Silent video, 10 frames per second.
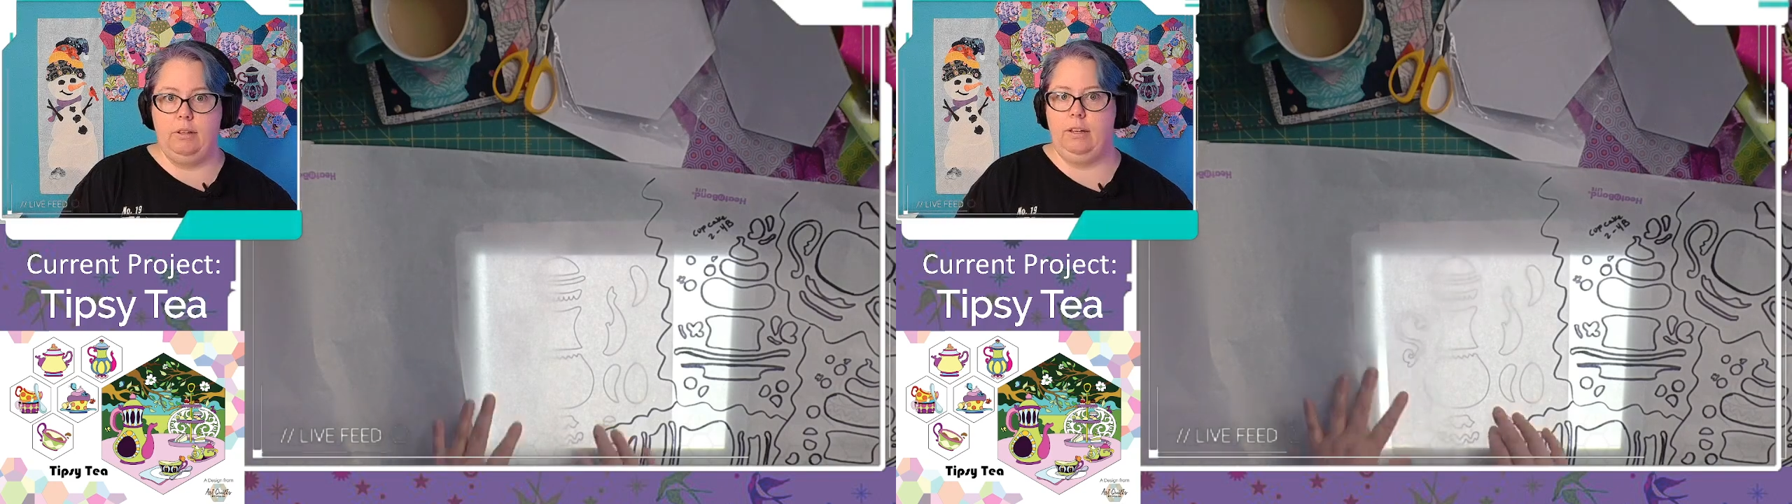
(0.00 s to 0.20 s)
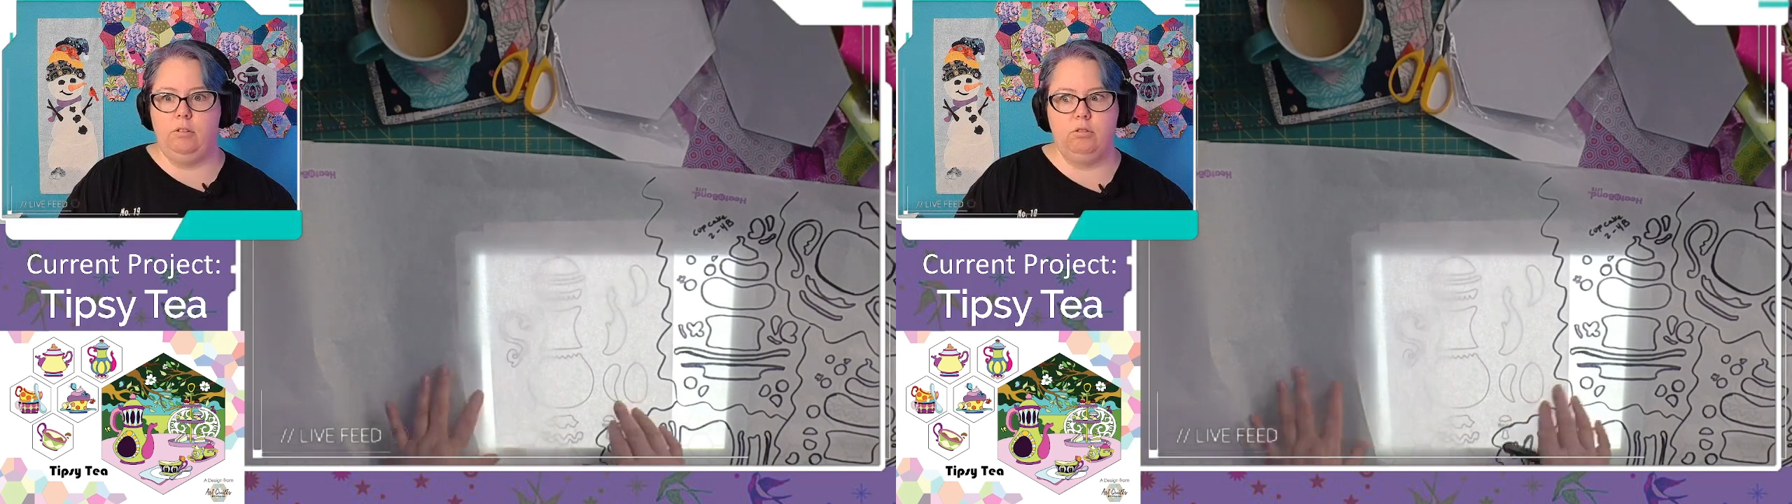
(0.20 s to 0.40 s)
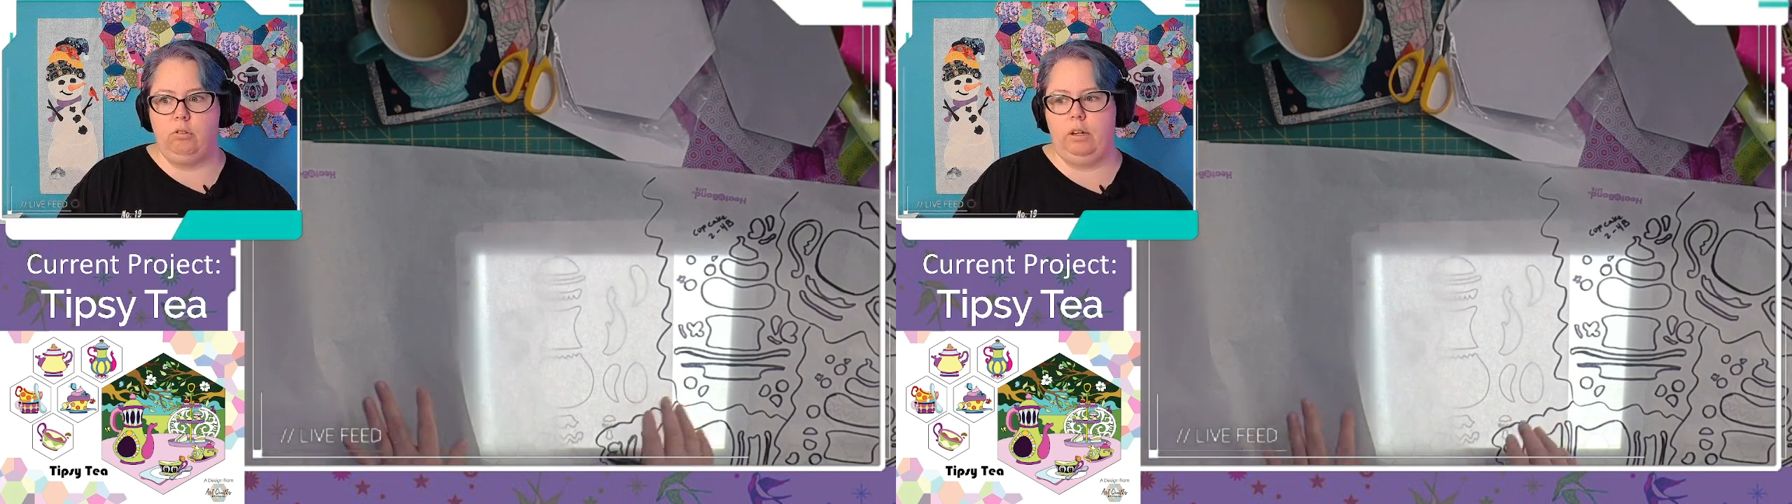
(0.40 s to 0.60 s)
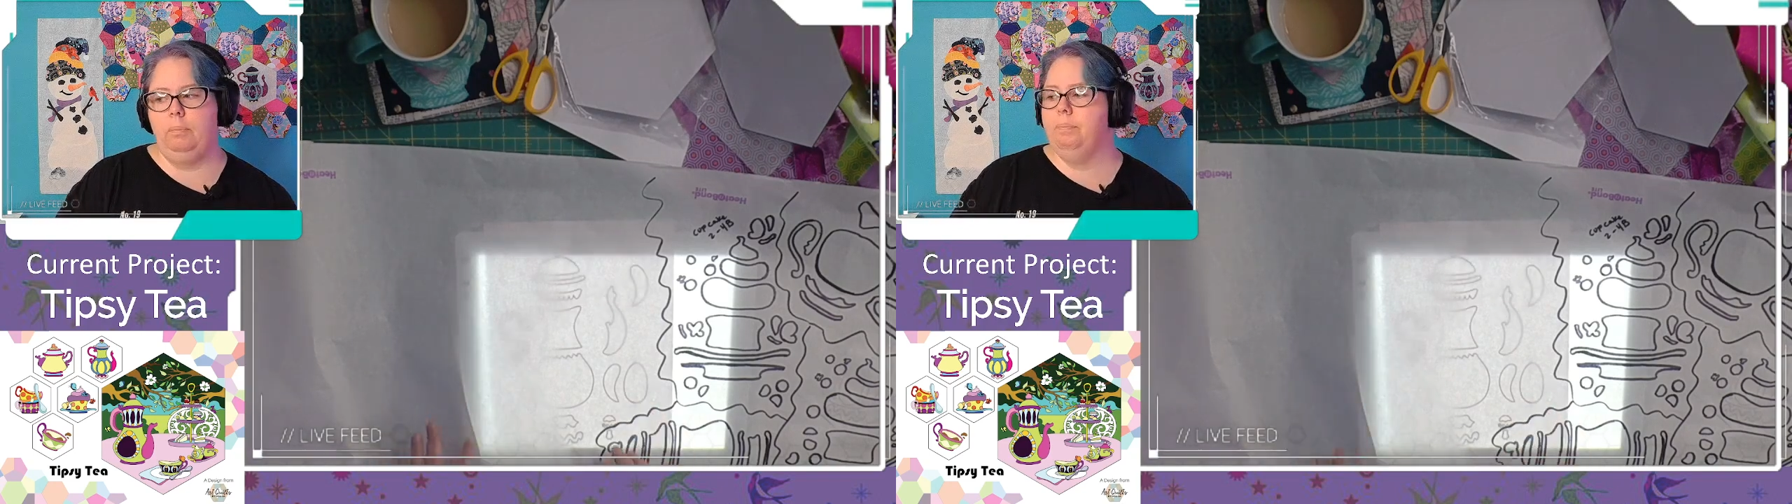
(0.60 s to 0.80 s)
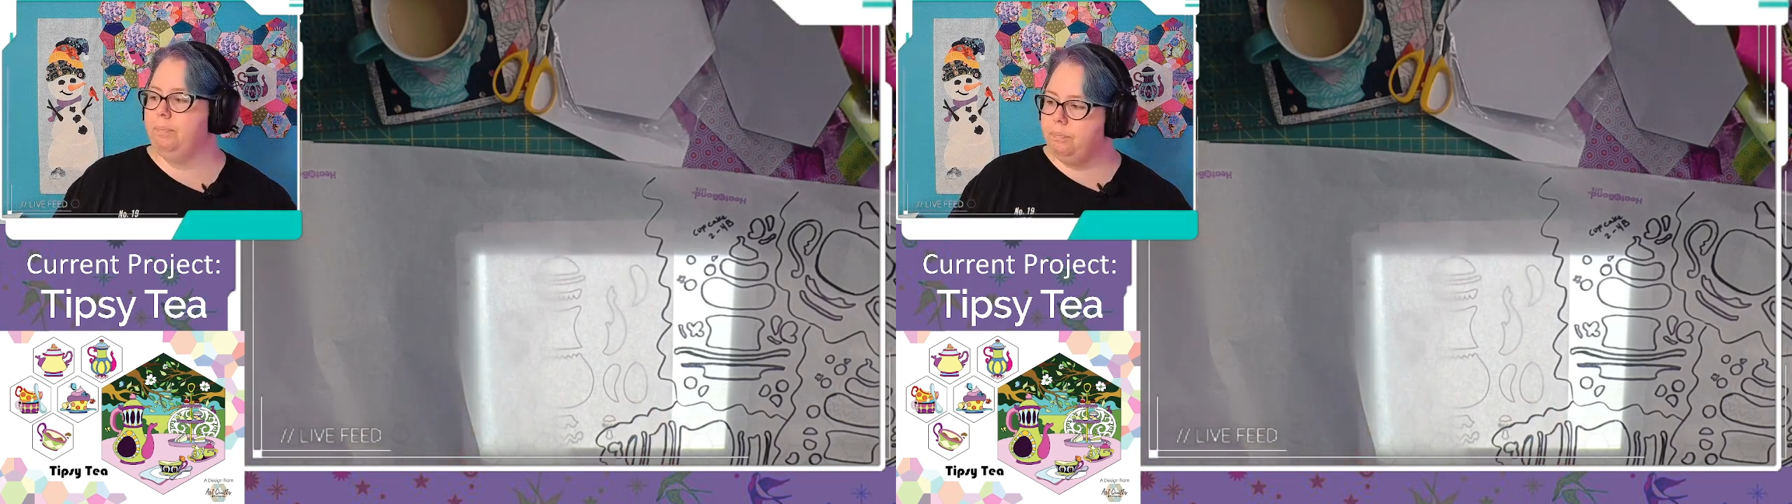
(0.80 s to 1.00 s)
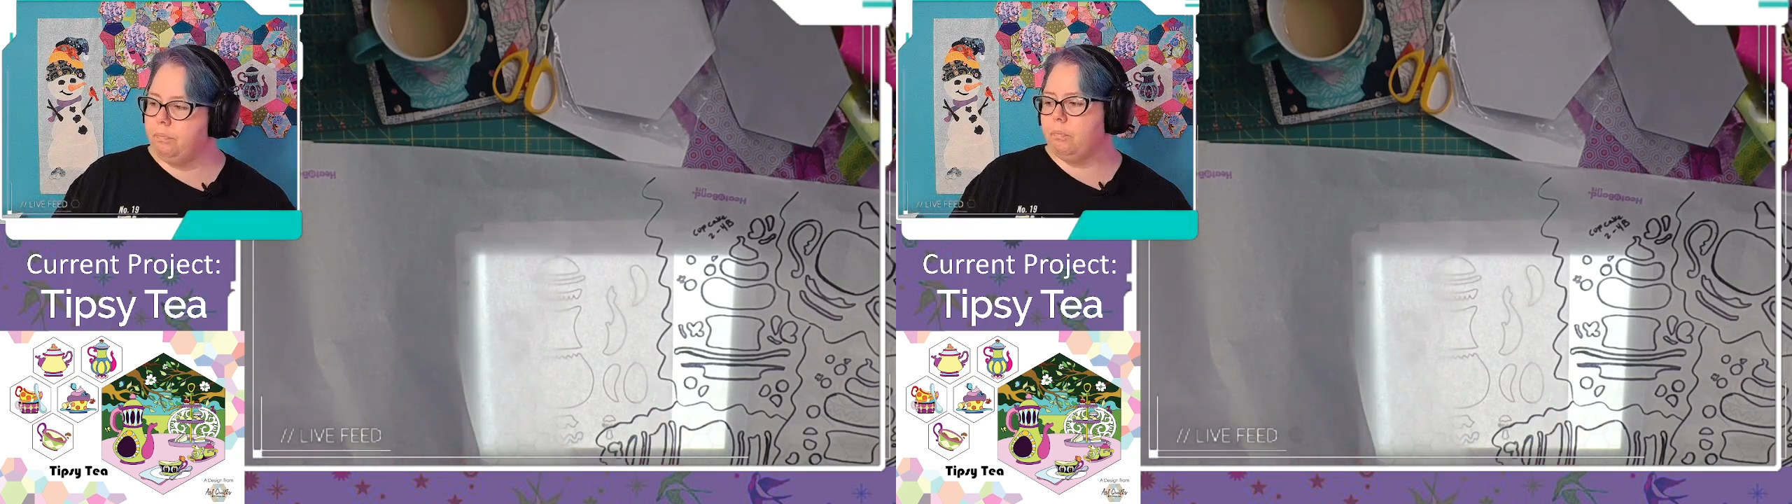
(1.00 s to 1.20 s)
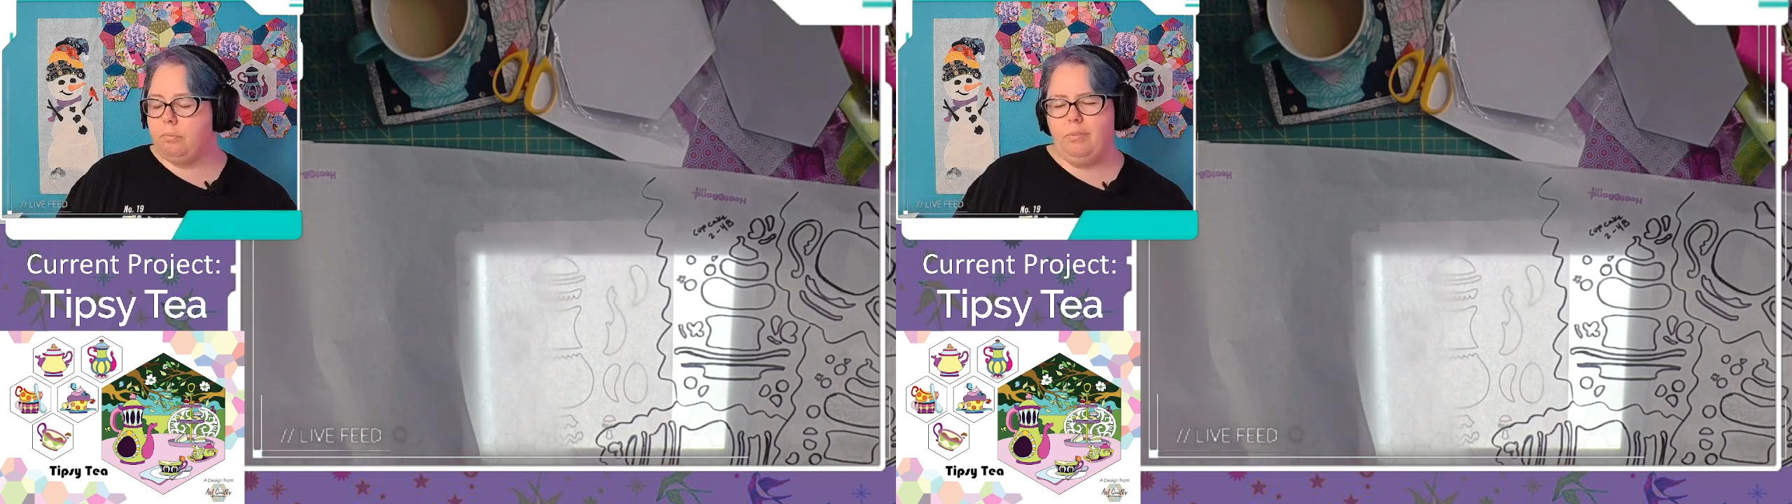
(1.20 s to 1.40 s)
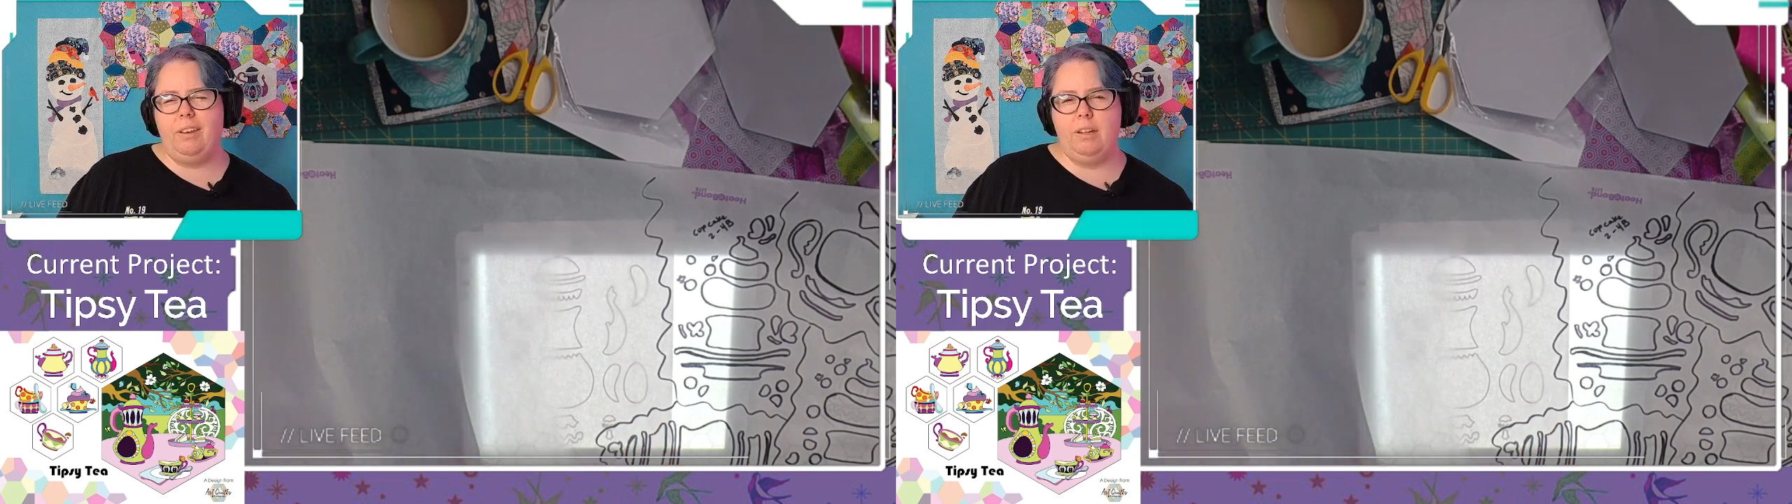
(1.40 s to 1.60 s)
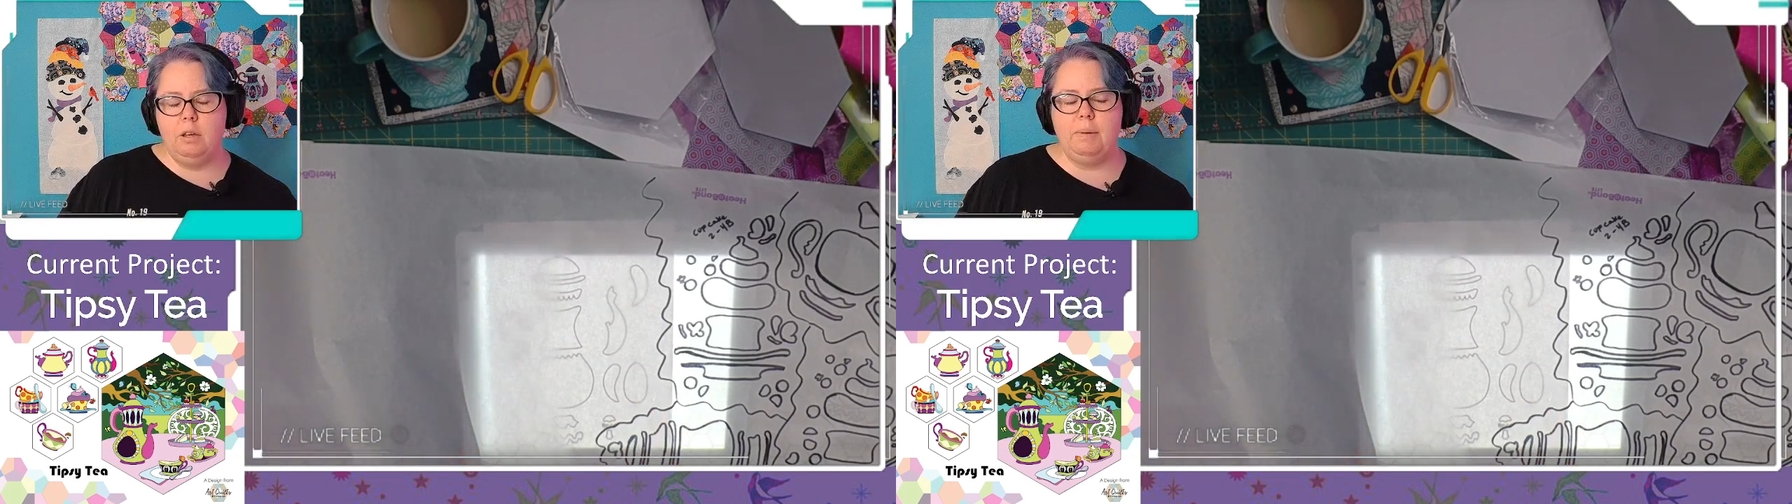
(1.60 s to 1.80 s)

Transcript: like, stream can